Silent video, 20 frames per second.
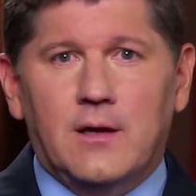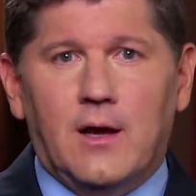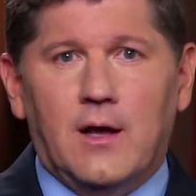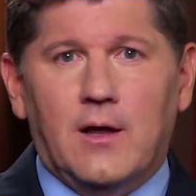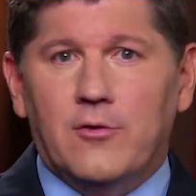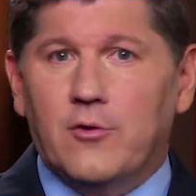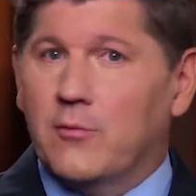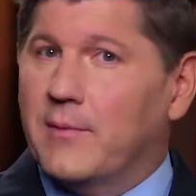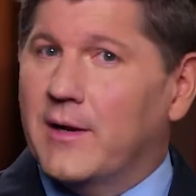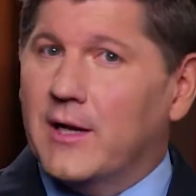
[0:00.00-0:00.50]
Uh,
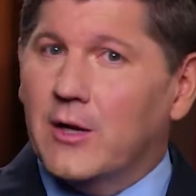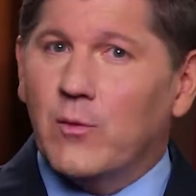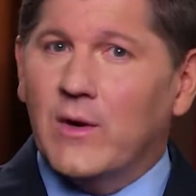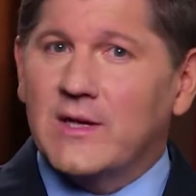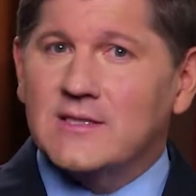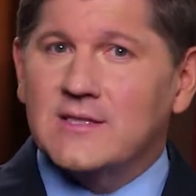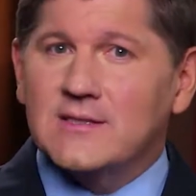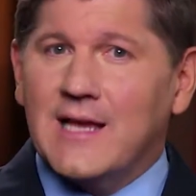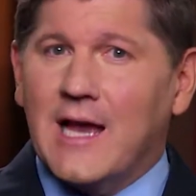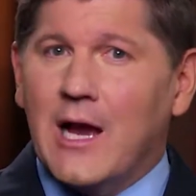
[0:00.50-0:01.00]
there are many
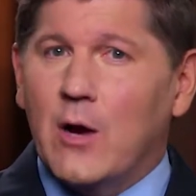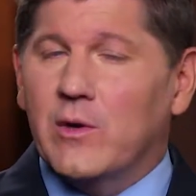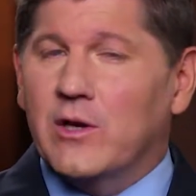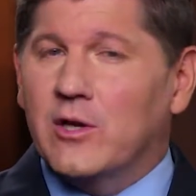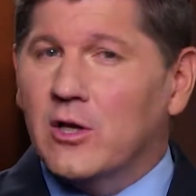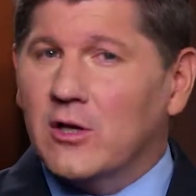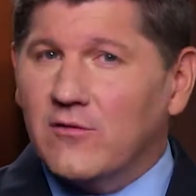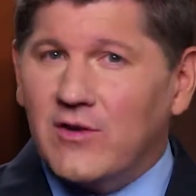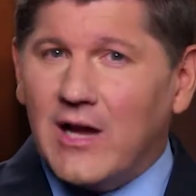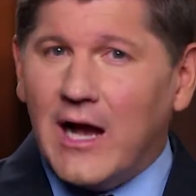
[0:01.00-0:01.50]
reasons how we
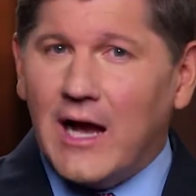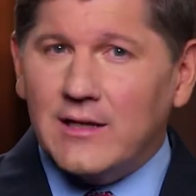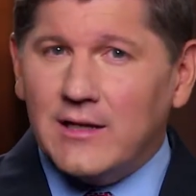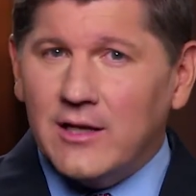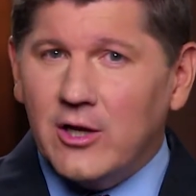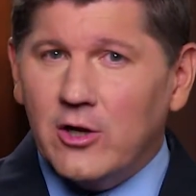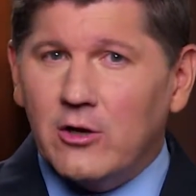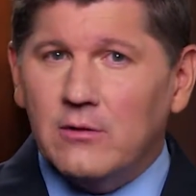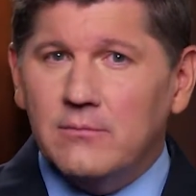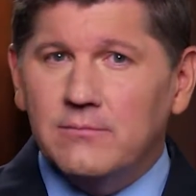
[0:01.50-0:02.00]
could have gotten
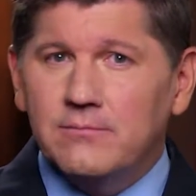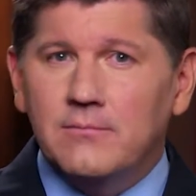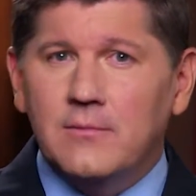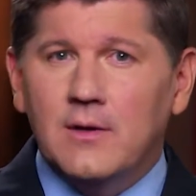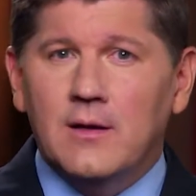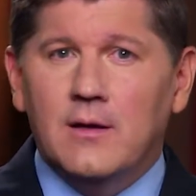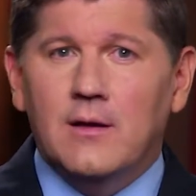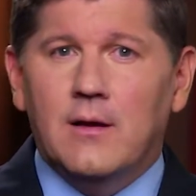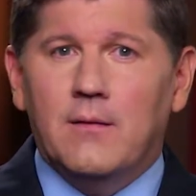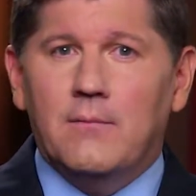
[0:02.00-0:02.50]
here,
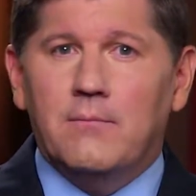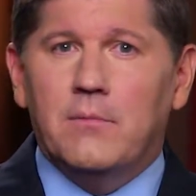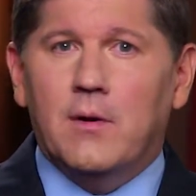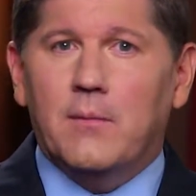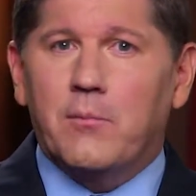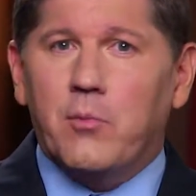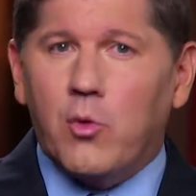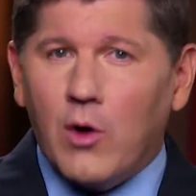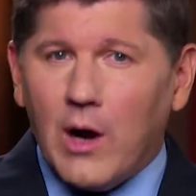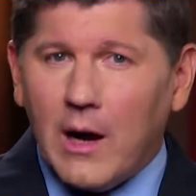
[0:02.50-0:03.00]

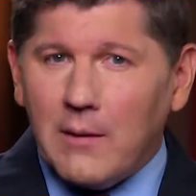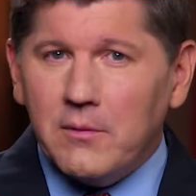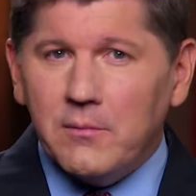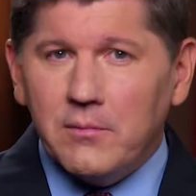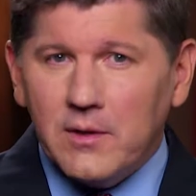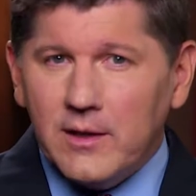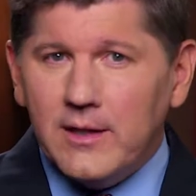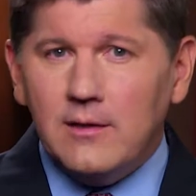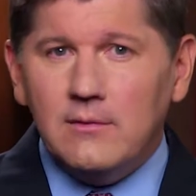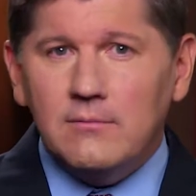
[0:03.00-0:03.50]
but
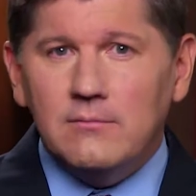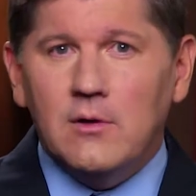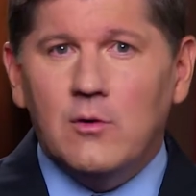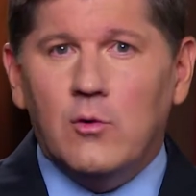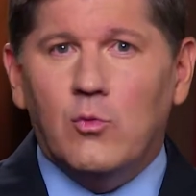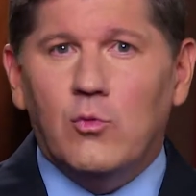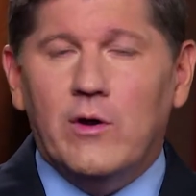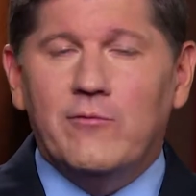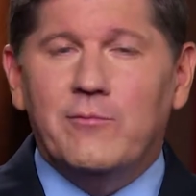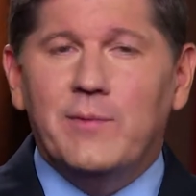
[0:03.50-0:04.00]
probably
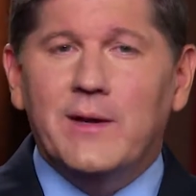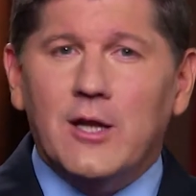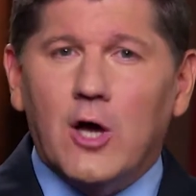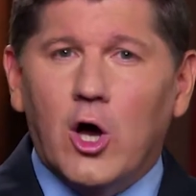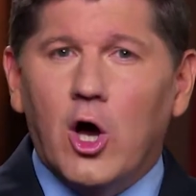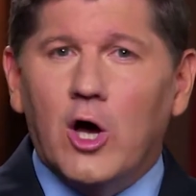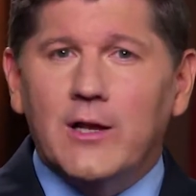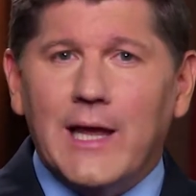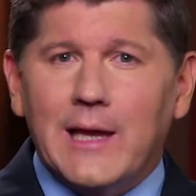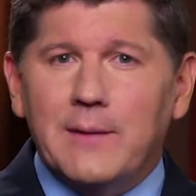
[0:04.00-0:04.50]
we've been
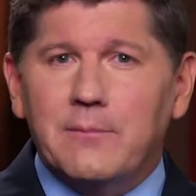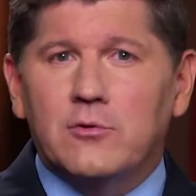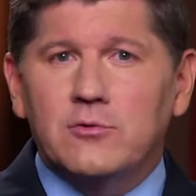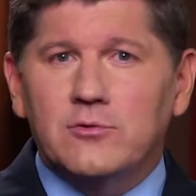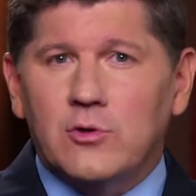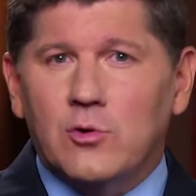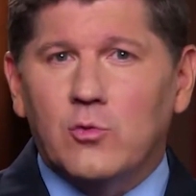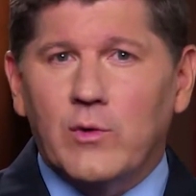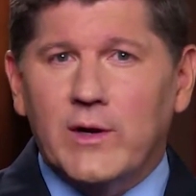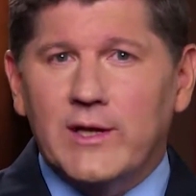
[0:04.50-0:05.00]
unable
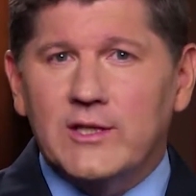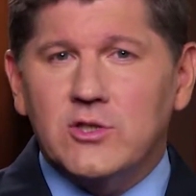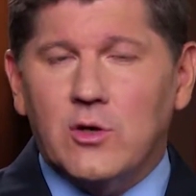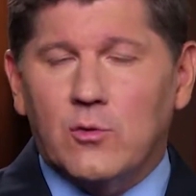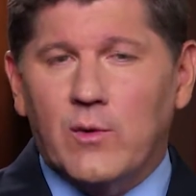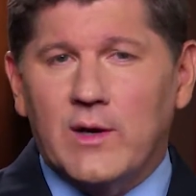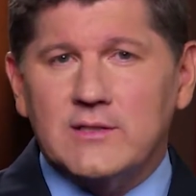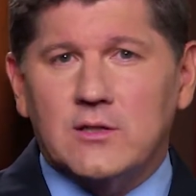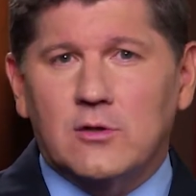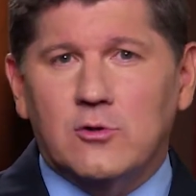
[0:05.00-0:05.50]
to reach a
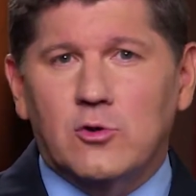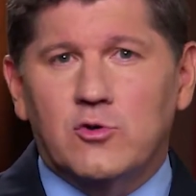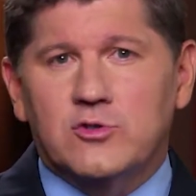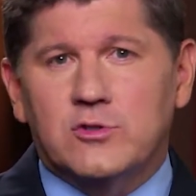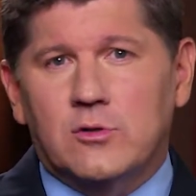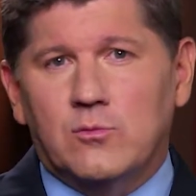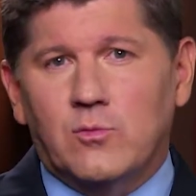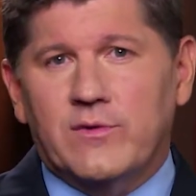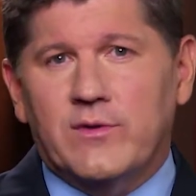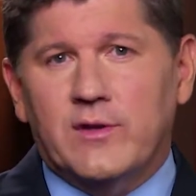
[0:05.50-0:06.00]

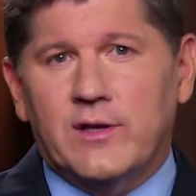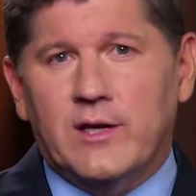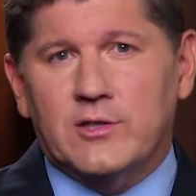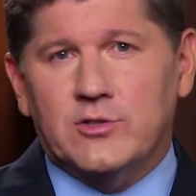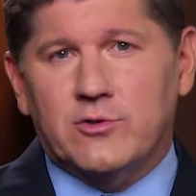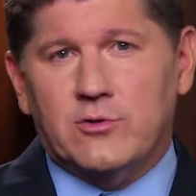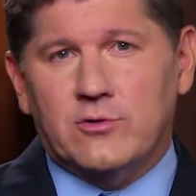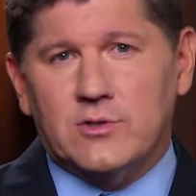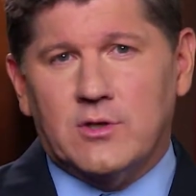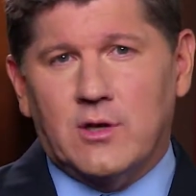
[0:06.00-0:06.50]
resolution with the
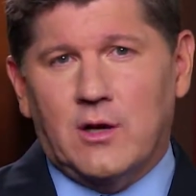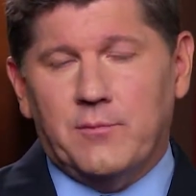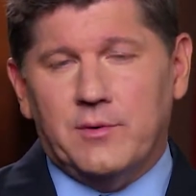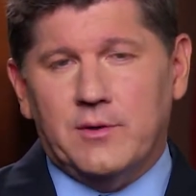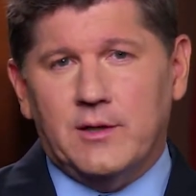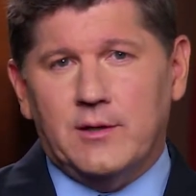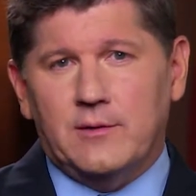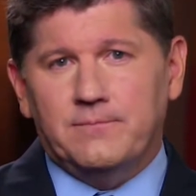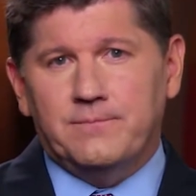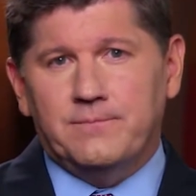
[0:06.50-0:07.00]
insurance company.